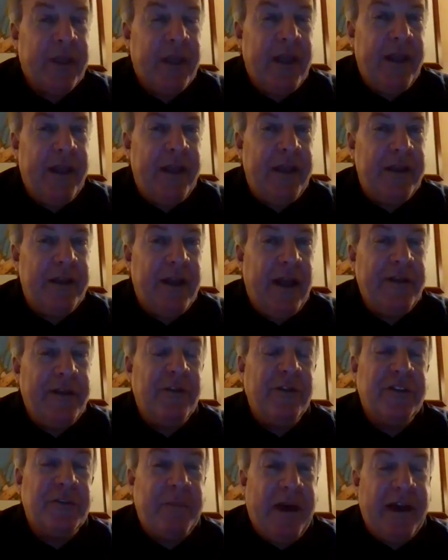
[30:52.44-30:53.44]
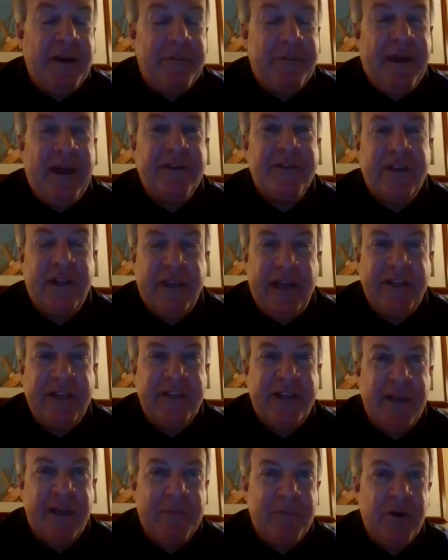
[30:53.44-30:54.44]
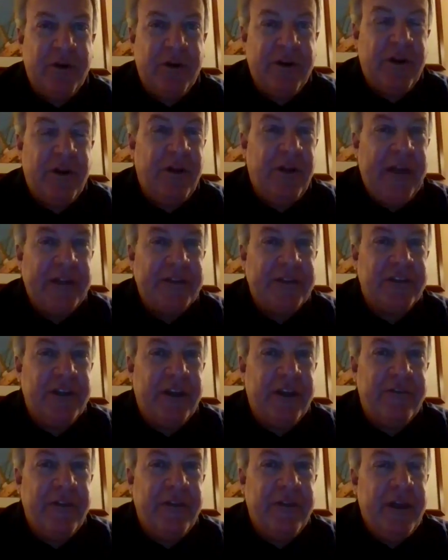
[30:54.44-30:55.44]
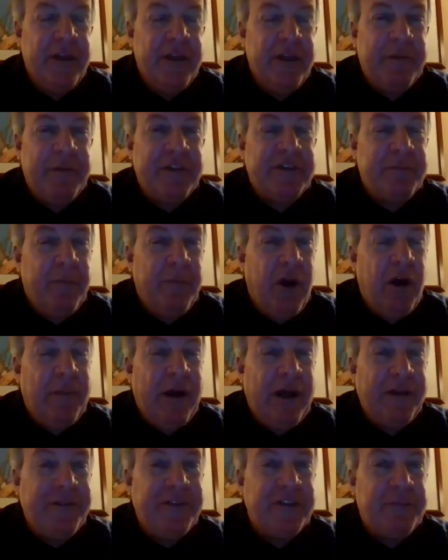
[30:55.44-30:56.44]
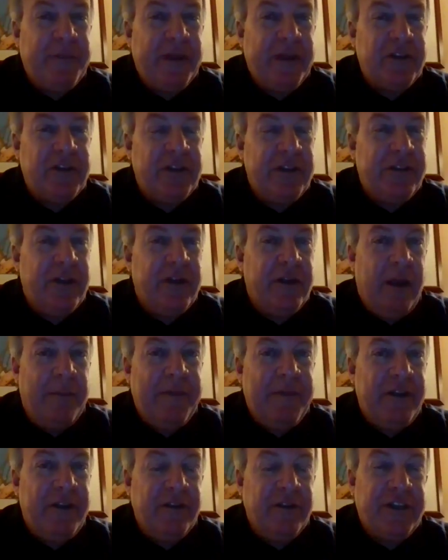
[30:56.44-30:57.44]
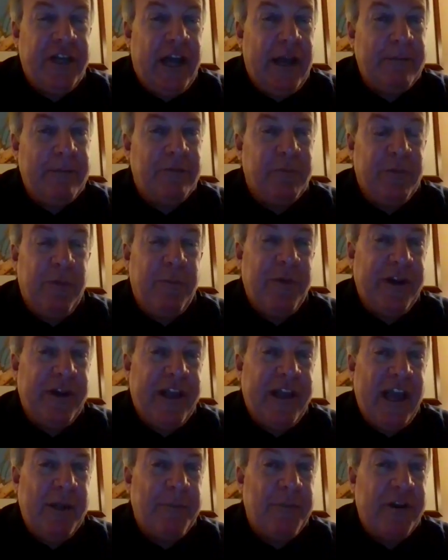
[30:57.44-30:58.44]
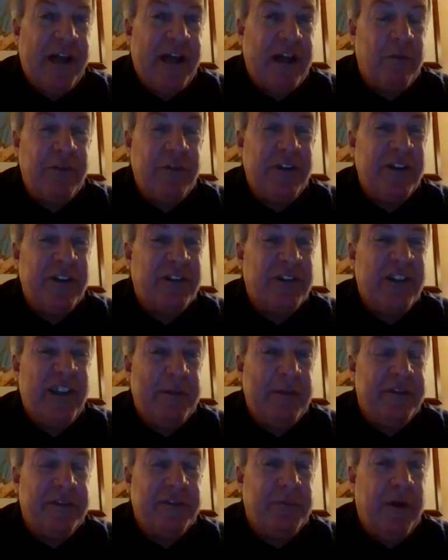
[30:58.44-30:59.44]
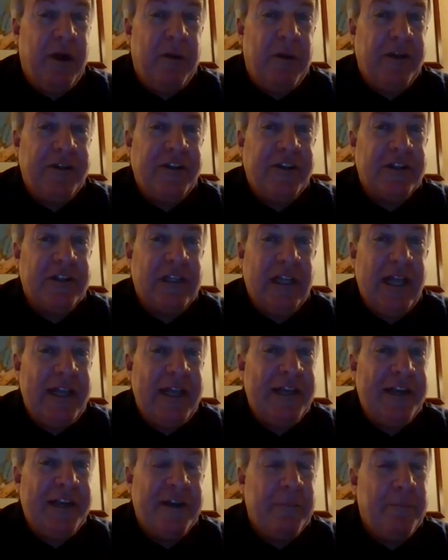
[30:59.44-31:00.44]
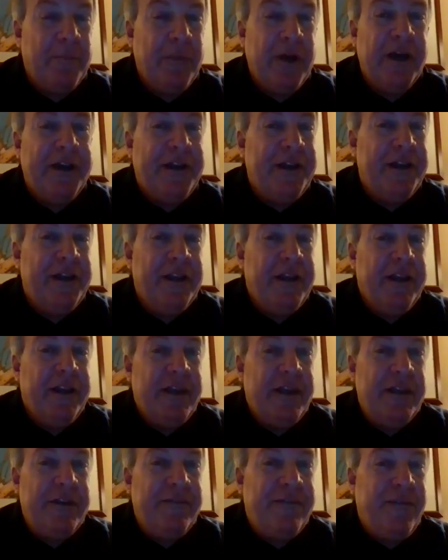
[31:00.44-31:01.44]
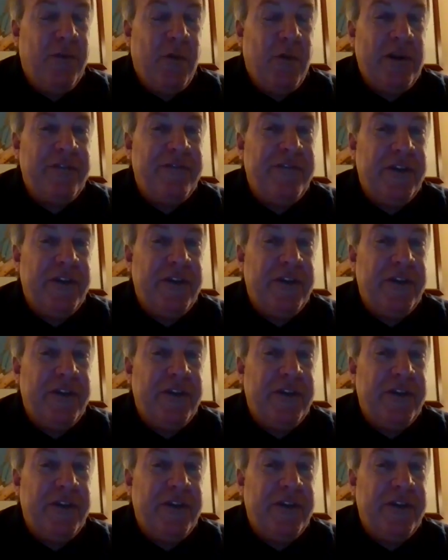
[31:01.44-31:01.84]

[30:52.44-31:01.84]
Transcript: And I know the spotted bass, they like timber and all that stuff, but a smallmouth especially, I mean, there's times when we'll put a camera down and we'll just see the smallmouth just laying in the mud in 40